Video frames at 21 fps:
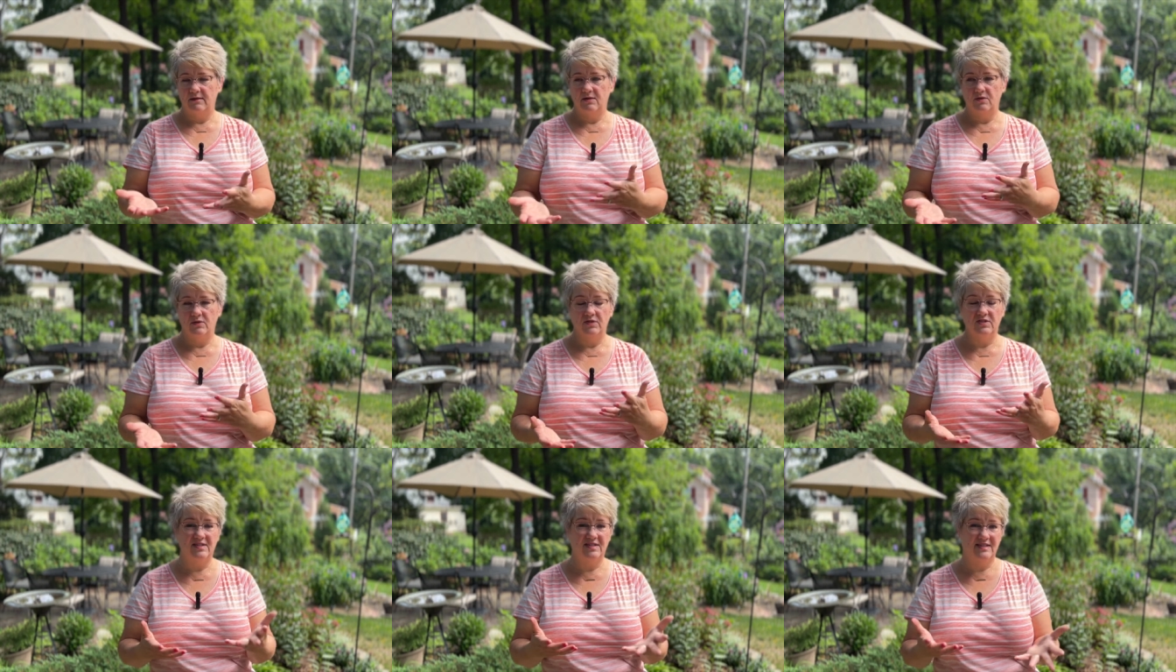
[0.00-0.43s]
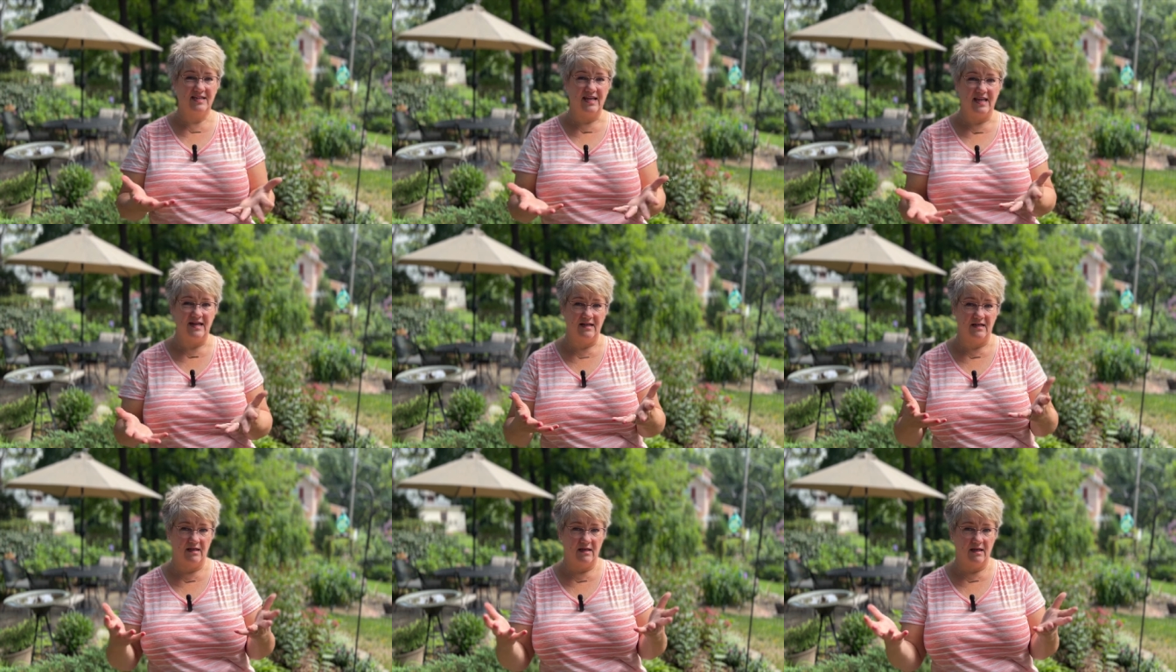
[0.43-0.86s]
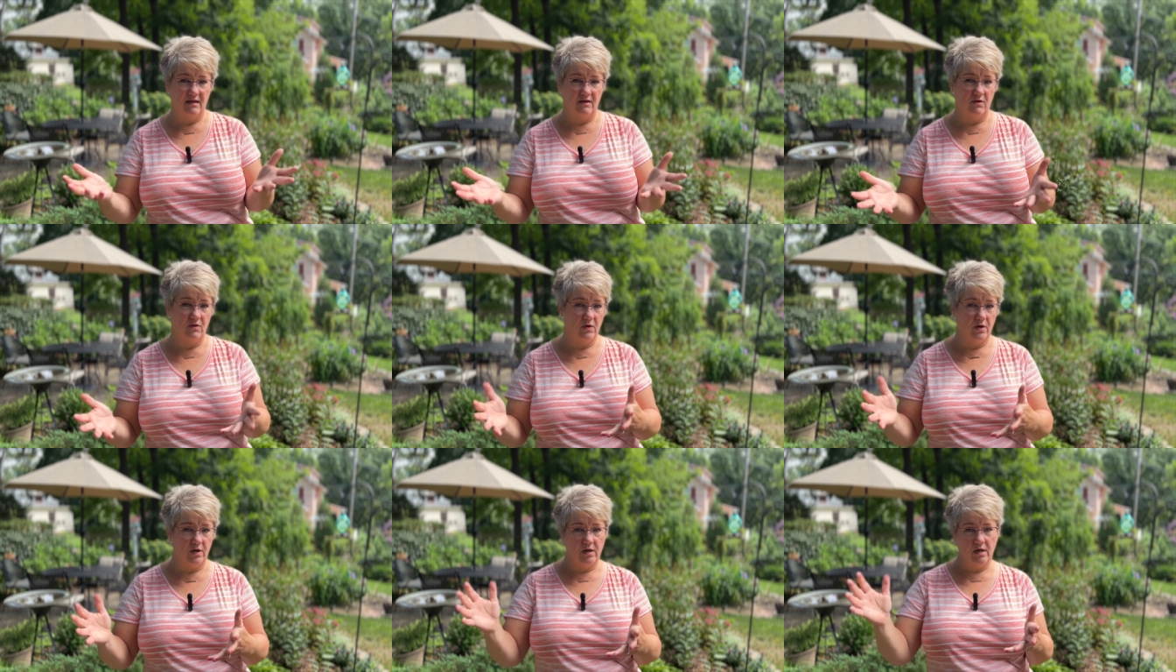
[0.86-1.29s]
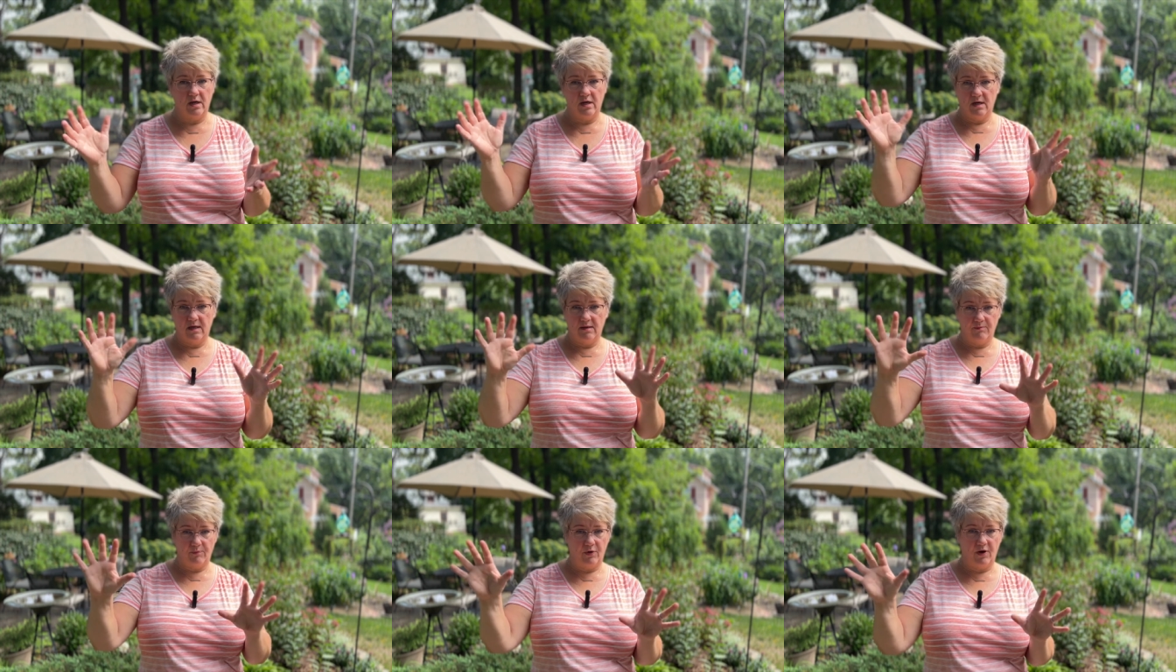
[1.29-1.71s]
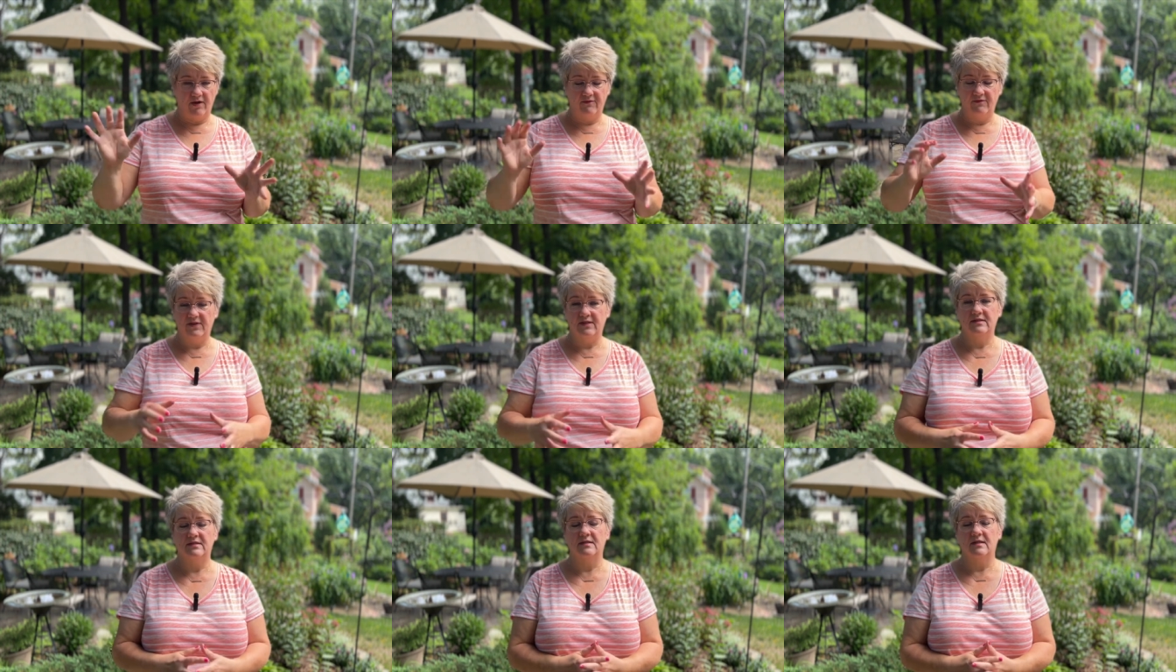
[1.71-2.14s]
your state or
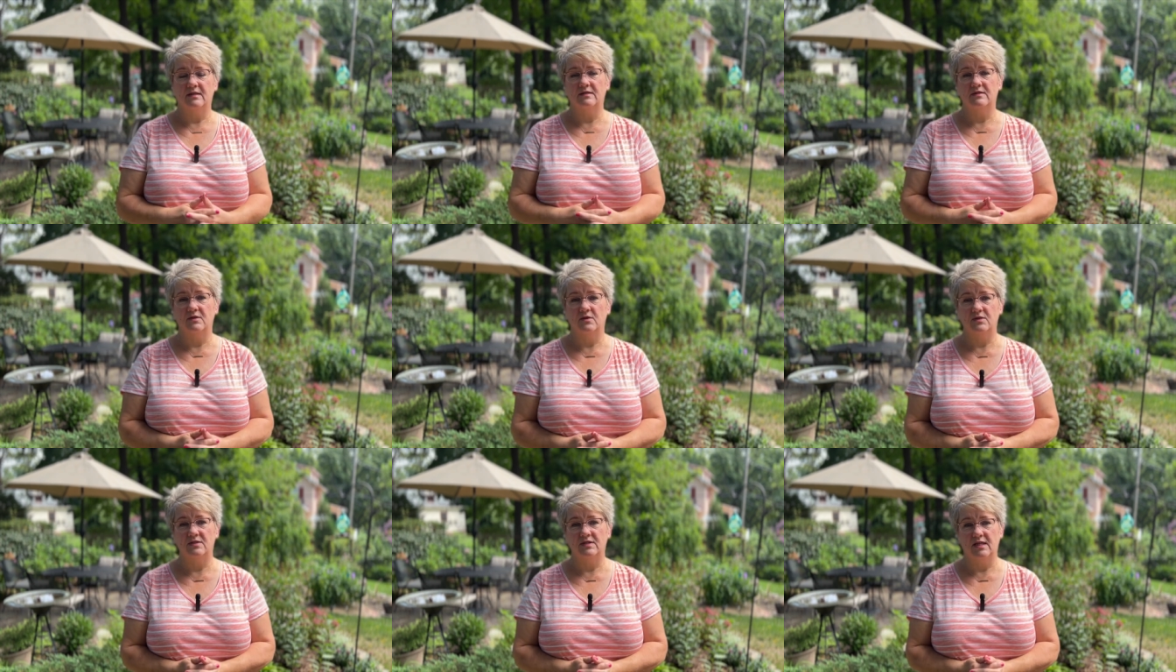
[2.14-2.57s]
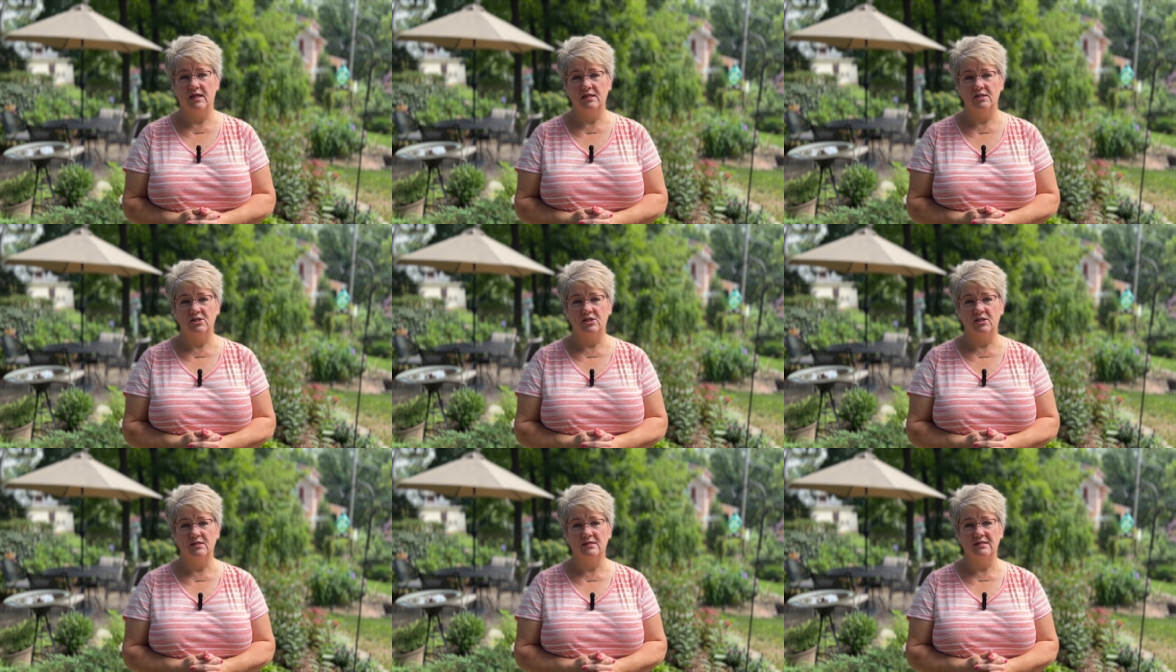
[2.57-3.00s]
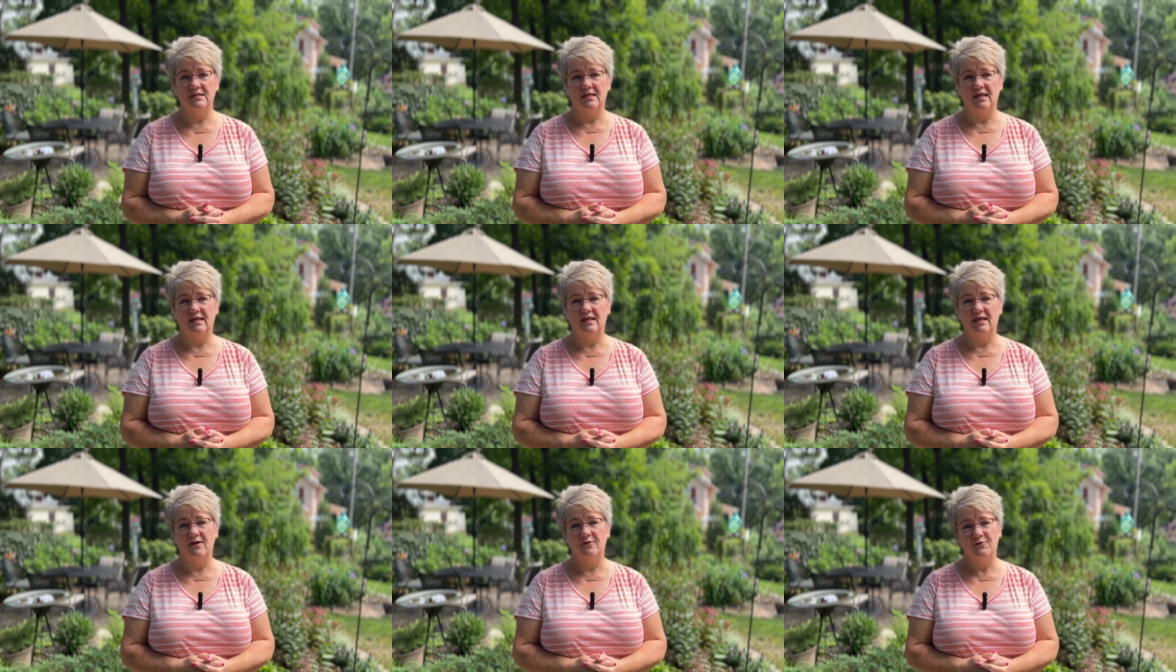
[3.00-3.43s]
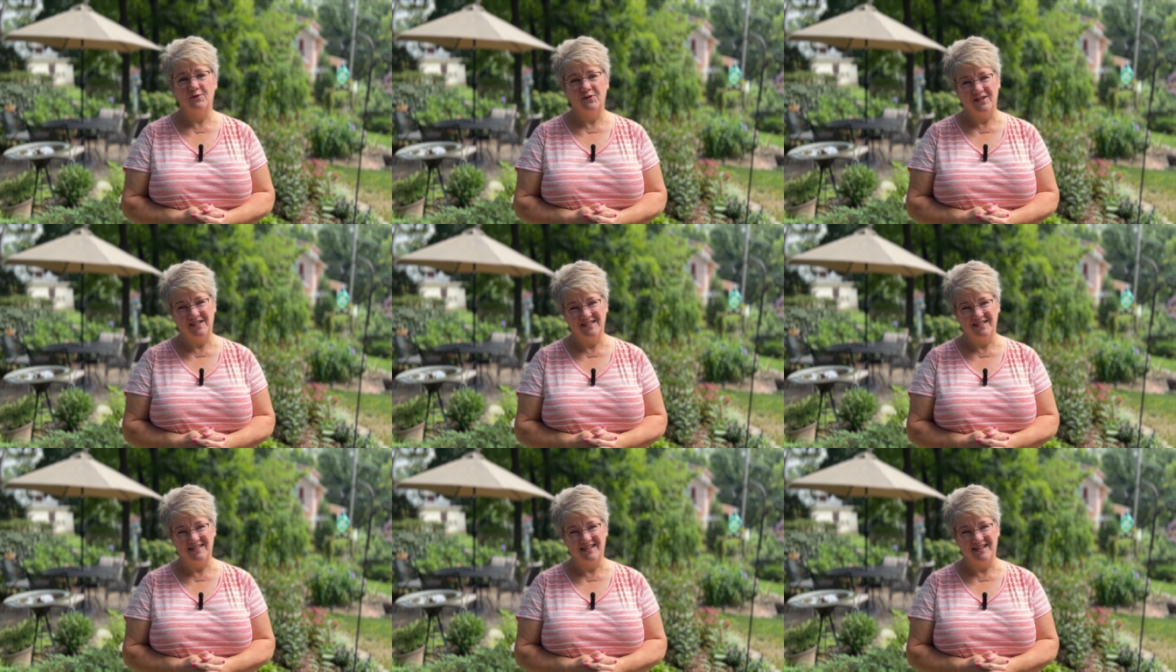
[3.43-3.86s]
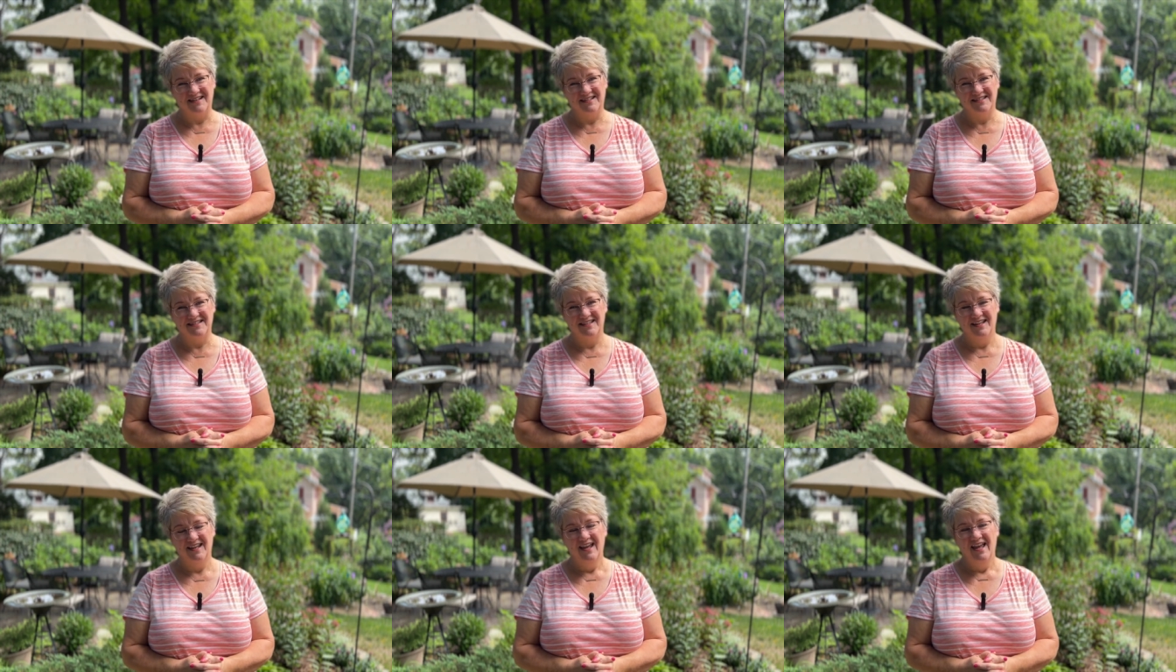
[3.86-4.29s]
province associations that care for these
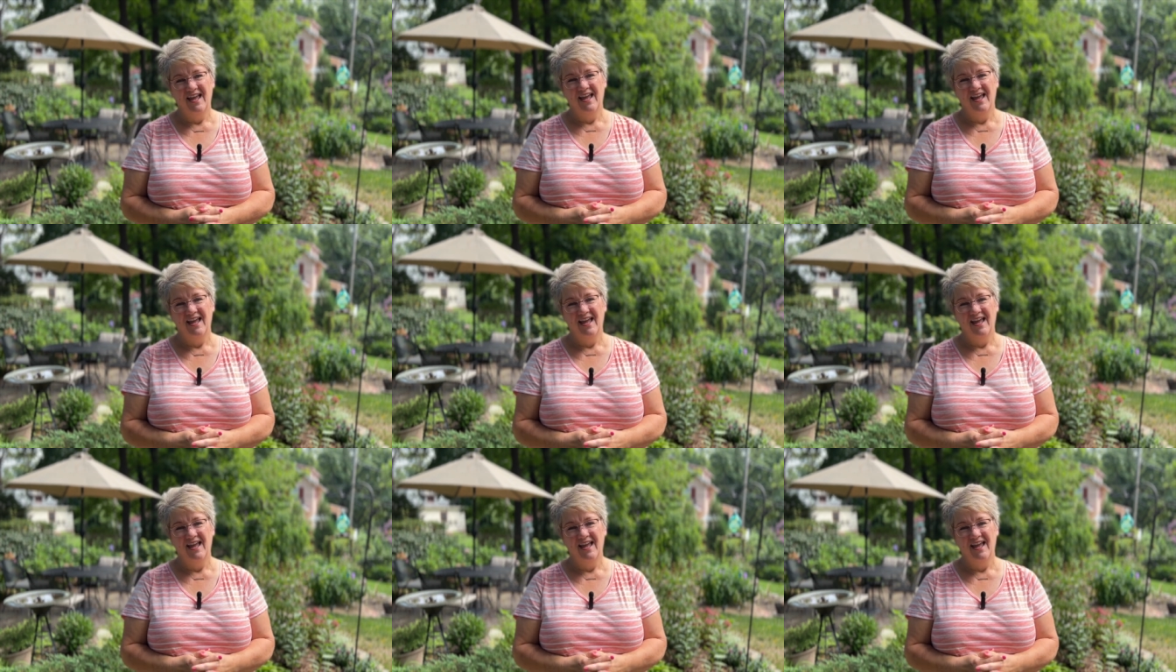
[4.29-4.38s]
things.